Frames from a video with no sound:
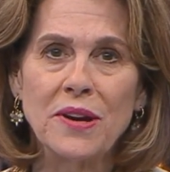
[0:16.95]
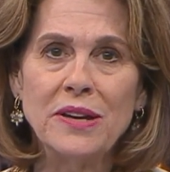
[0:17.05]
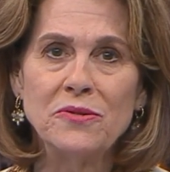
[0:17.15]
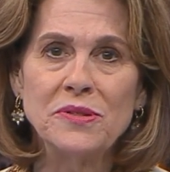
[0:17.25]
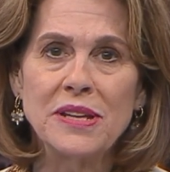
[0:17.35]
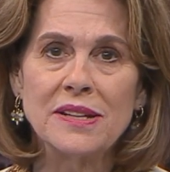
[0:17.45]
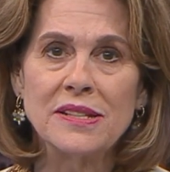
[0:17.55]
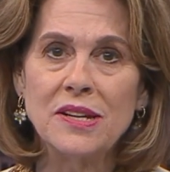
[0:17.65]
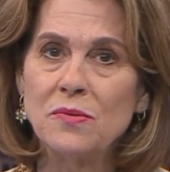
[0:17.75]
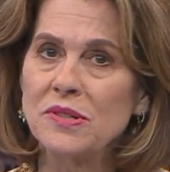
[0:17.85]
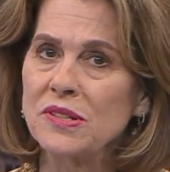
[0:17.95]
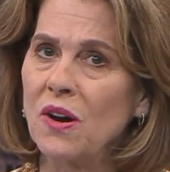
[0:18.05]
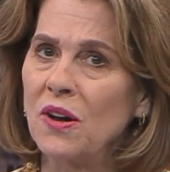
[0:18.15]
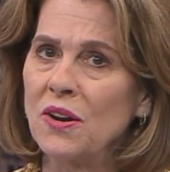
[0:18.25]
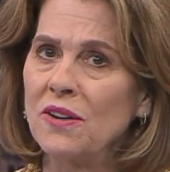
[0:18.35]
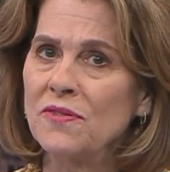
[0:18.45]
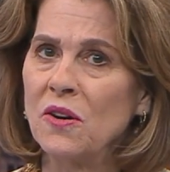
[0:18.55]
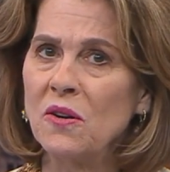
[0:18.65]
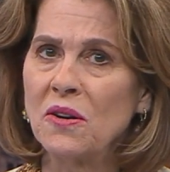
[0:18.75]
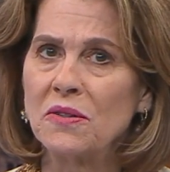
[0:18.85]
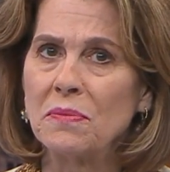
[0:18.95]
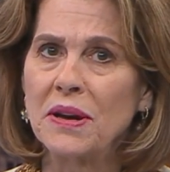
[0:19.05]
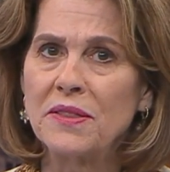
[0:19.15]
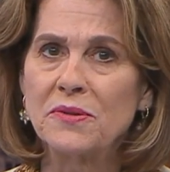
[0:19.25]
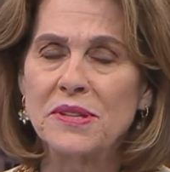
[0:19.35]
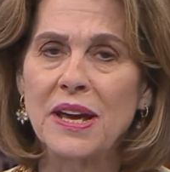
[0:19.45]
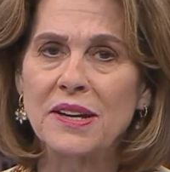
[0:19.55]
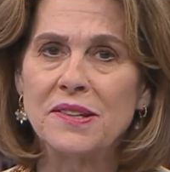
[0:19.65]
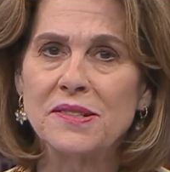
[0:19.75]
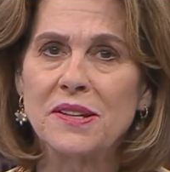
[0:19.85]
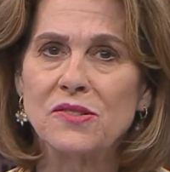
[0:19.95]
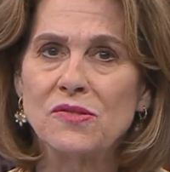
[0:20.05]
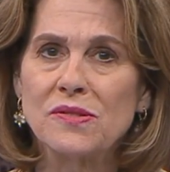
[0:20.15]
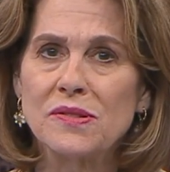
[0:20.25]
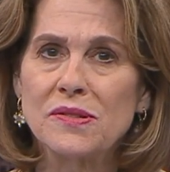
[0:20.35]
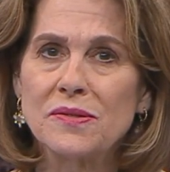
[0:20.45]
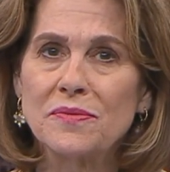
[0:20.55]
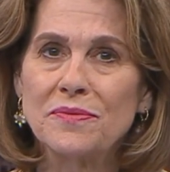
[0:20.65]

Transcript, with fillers: who says he was caught off guard by those accusations.